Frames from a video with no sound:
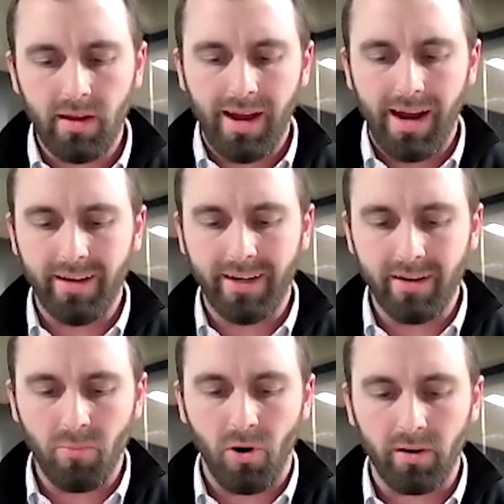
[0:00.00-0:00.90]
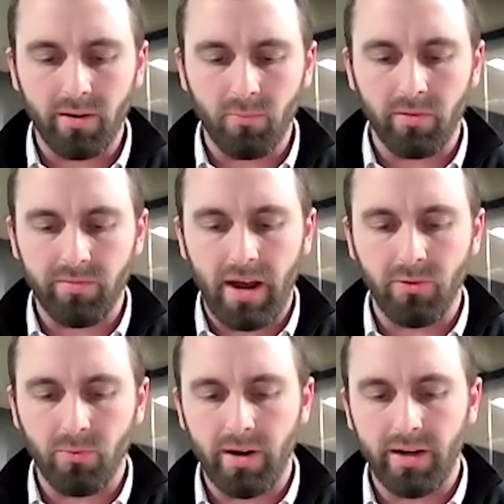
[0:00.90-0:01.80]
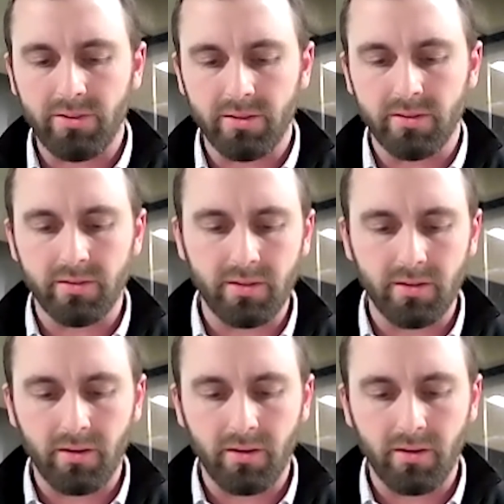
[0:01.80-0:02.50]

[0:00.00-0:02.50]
I think in a market where valuations,